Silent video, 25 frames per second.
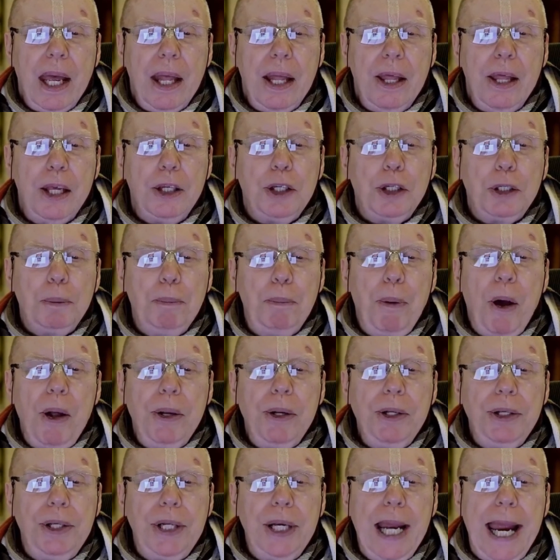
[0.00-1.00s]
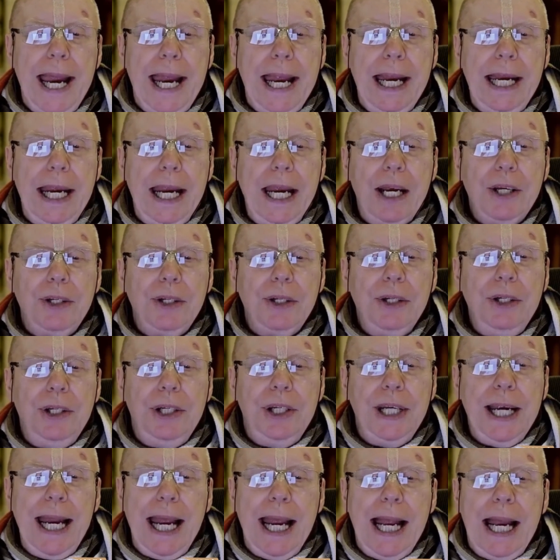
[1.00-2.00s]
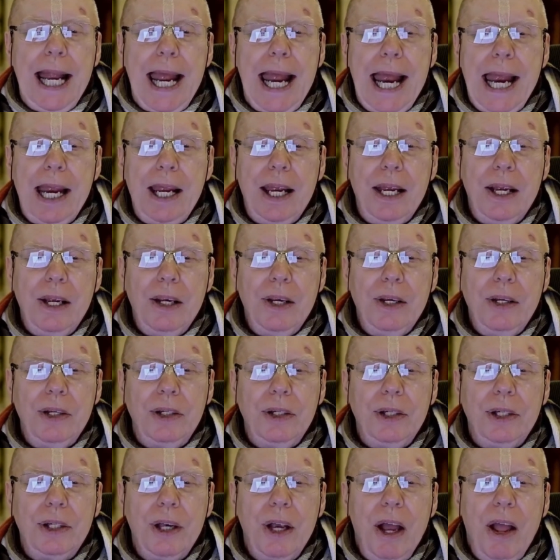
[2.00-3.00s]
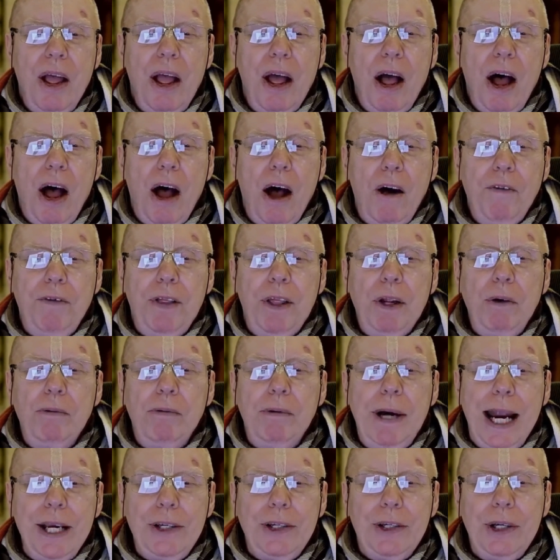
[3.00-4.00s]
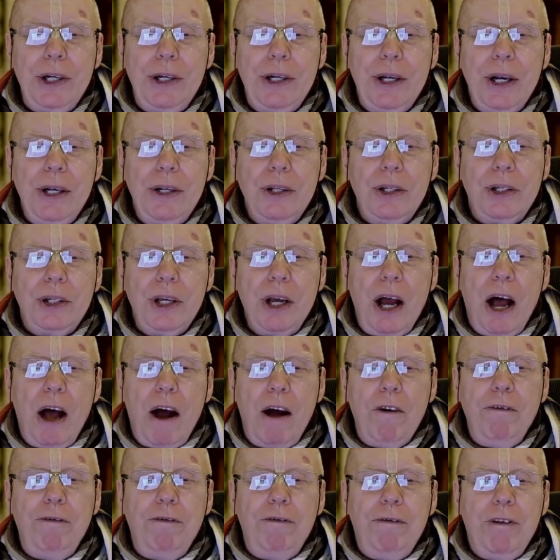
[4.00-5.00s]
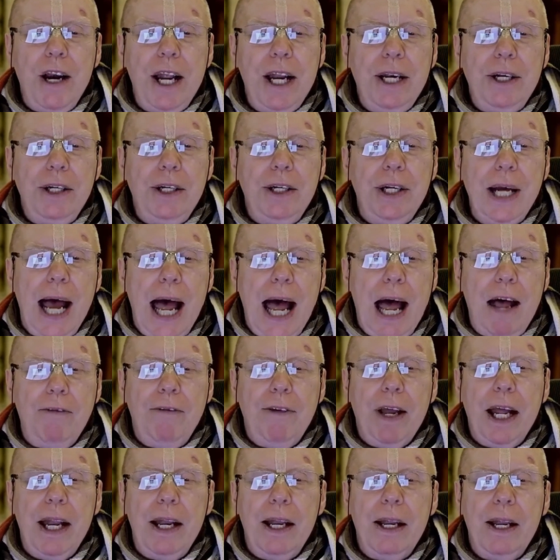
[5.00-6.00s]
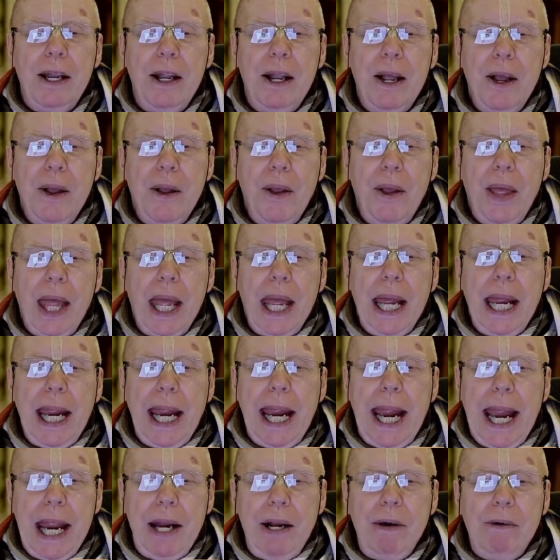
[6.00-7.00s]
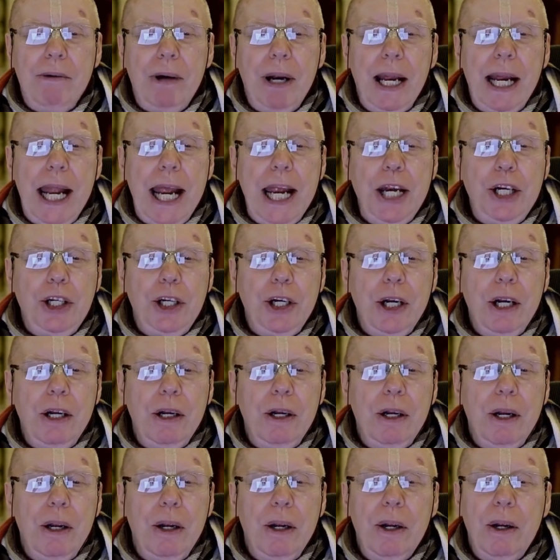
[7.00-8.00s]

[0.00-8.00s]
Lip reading: The spontaneous dealings of the residents of Vrindavan in relationship